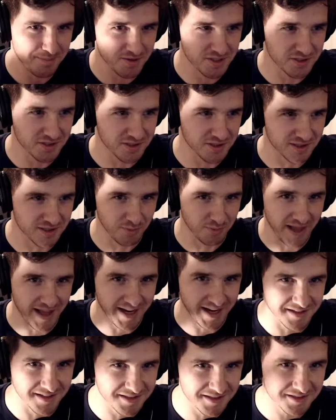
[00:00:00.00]
is just
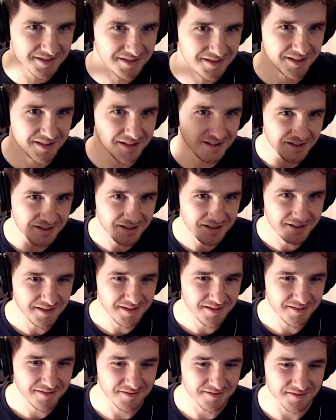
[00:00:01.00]
blackness.
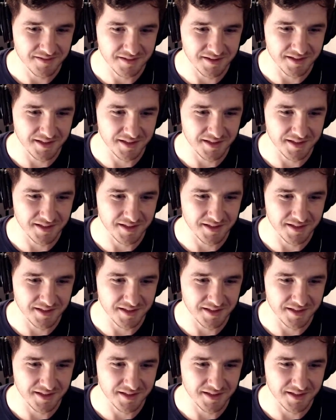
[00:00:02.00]
You